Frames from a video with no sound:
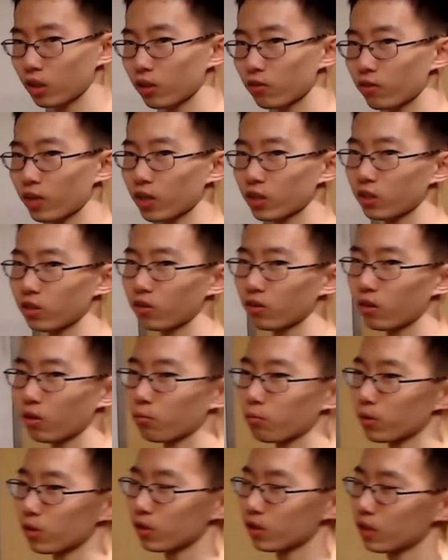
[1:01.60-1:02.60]
of rational
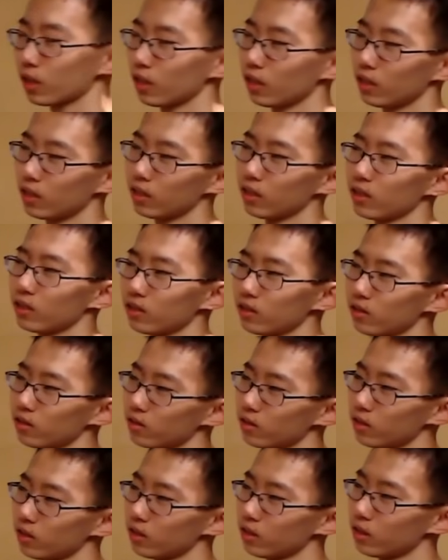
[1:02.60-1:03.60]
numbers,
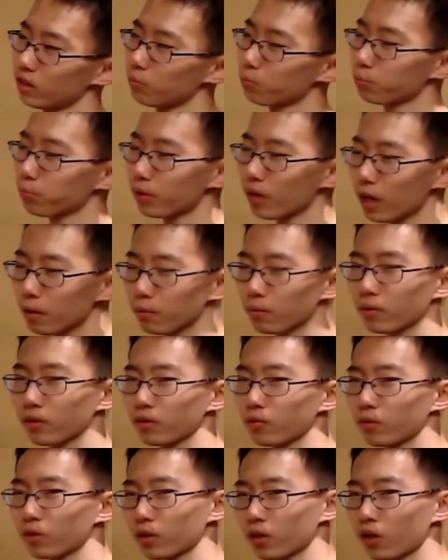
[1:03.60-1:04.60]
it probably
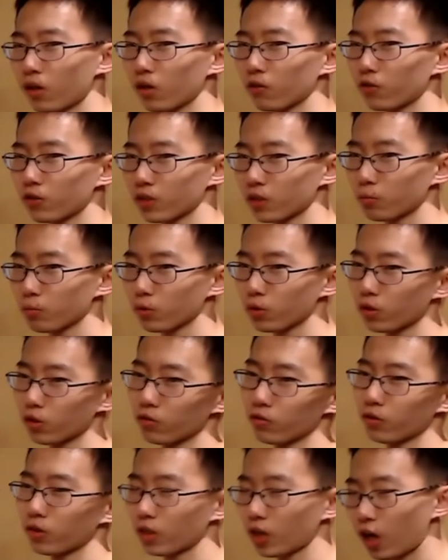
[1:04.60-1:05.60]
would call for some sort
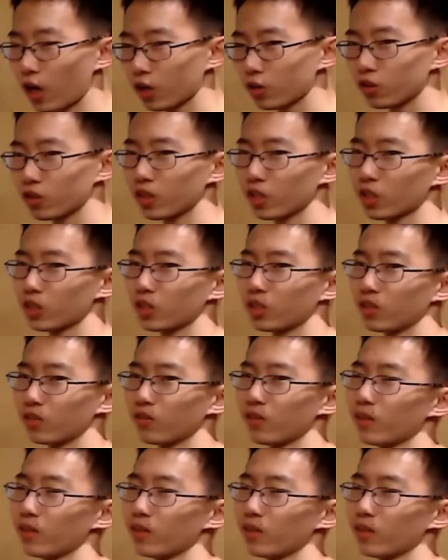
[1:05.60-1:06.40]
of contradiction,